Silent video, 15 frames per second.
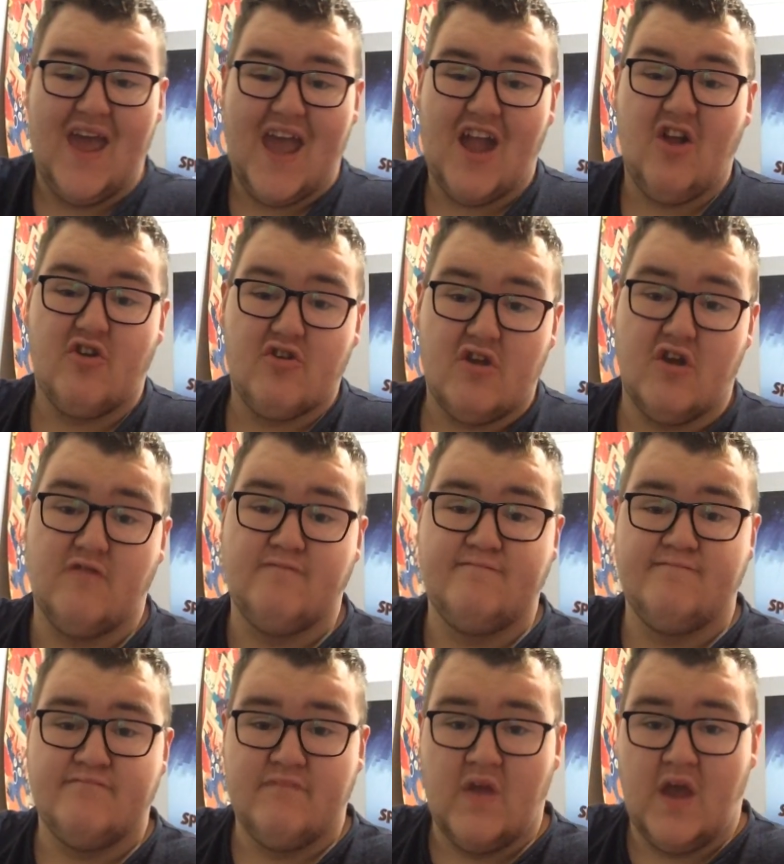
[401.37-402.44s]
and also
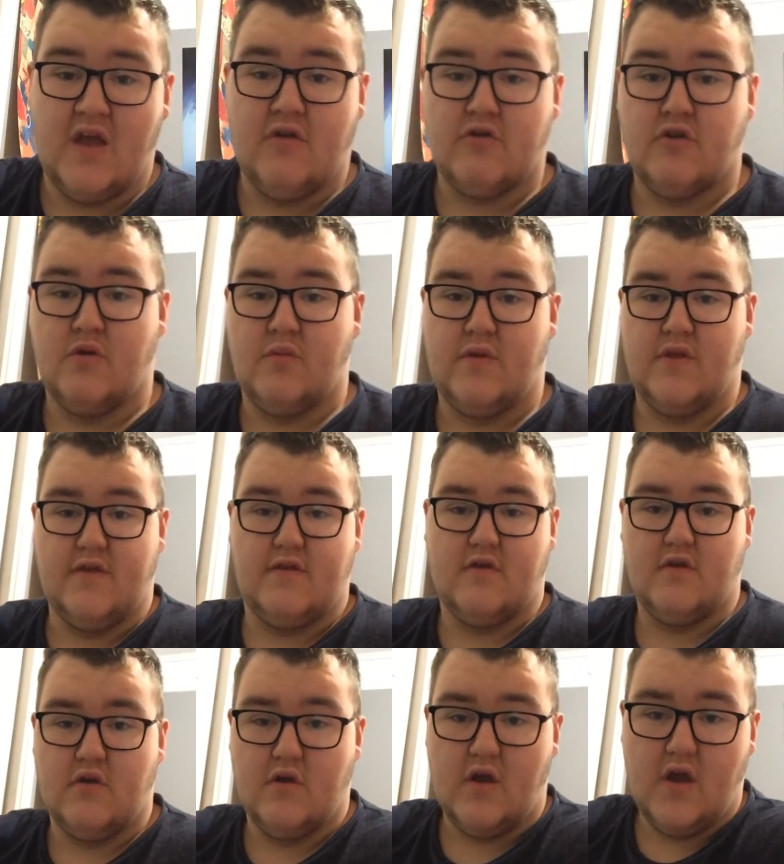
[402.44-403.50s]
when
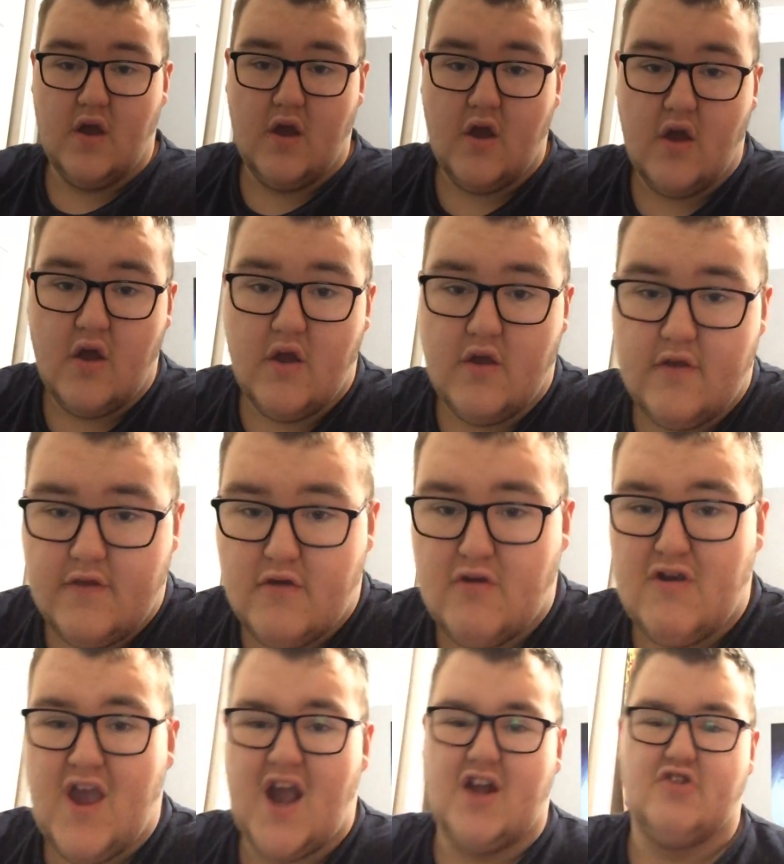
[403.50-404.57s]

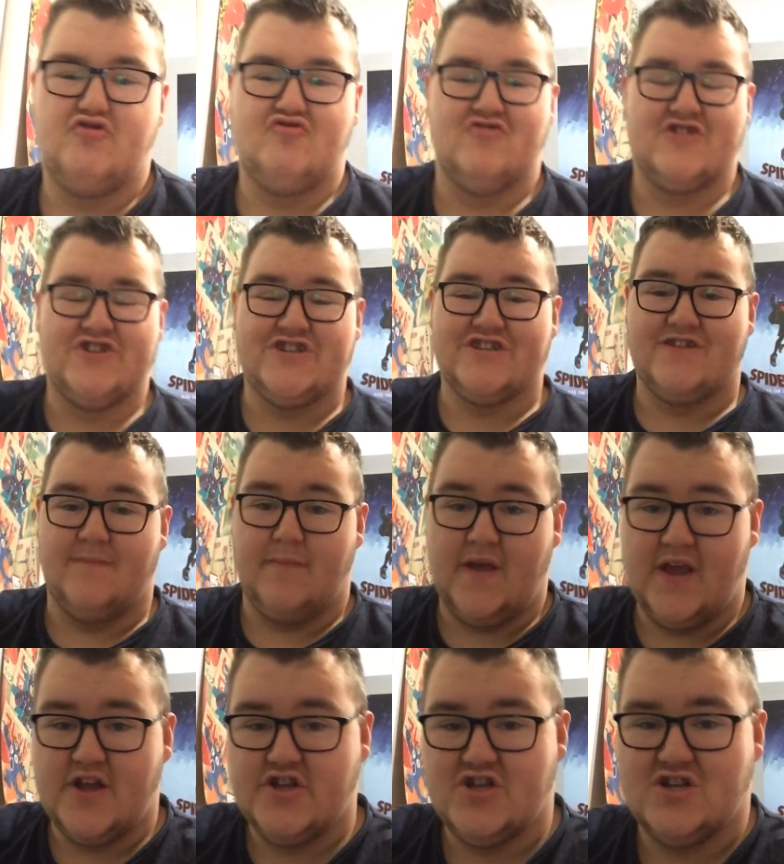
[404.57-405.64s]
Zuri hired Trish as the
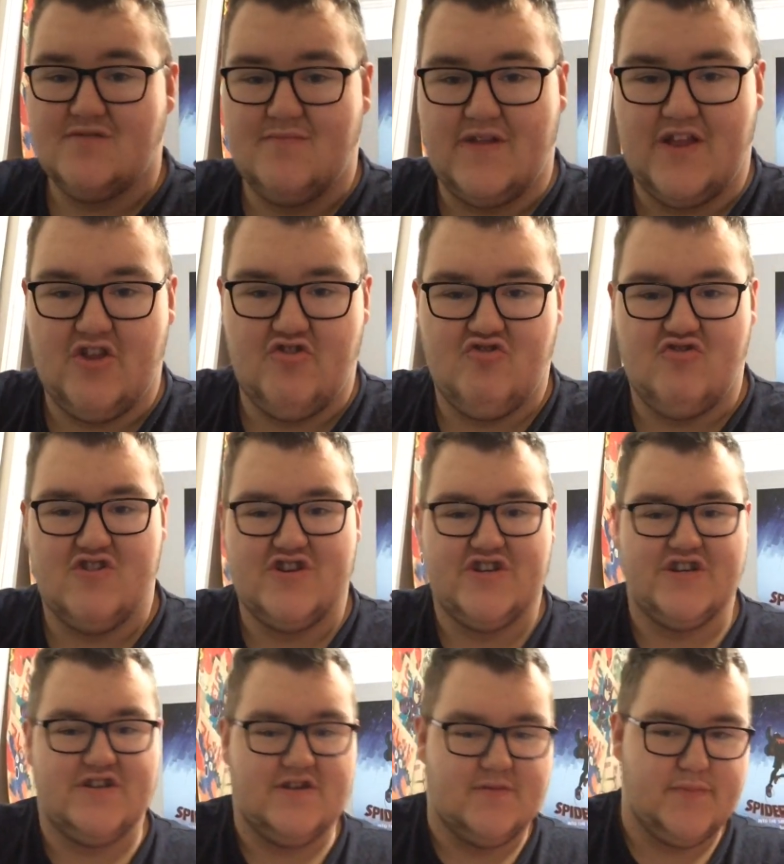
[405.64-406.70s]
manager, but then Trish
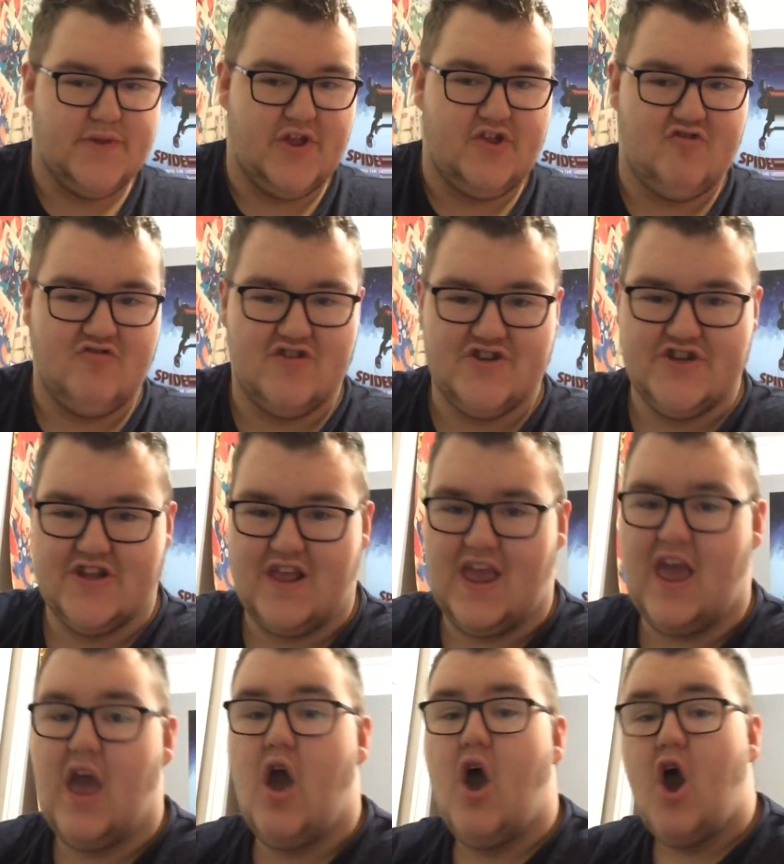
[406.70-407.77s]
is
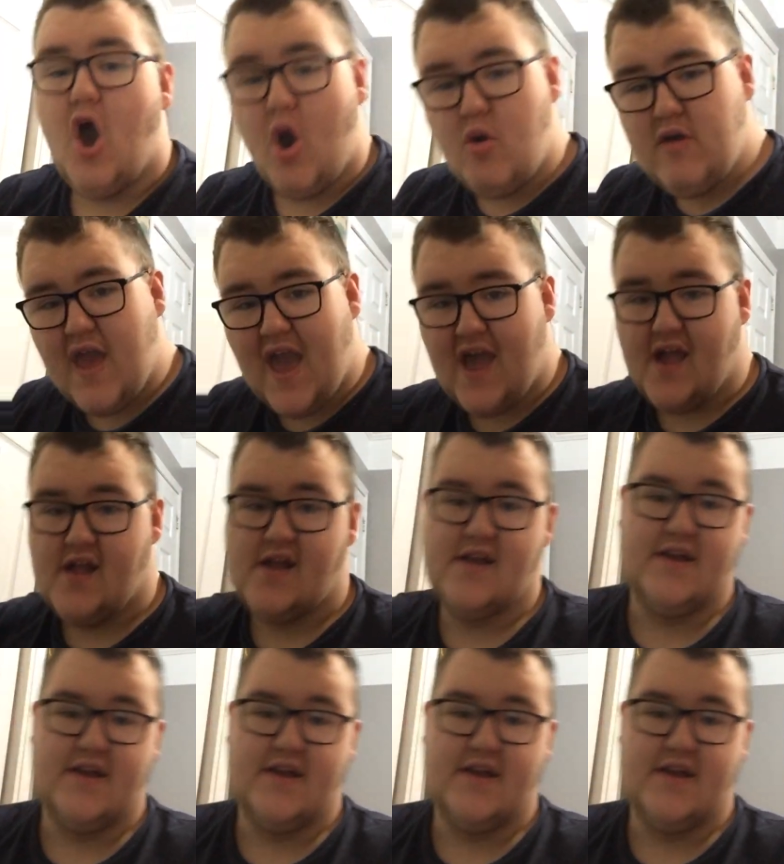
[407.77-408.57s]
like, oh yeah,